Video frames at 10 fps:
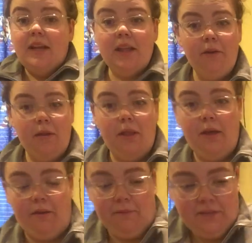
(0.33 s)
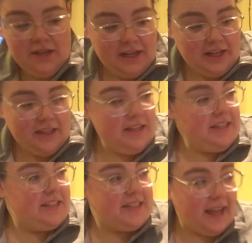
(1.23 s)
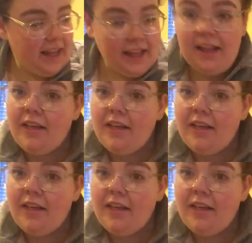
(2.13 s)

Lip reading: Hello, hello. This is take like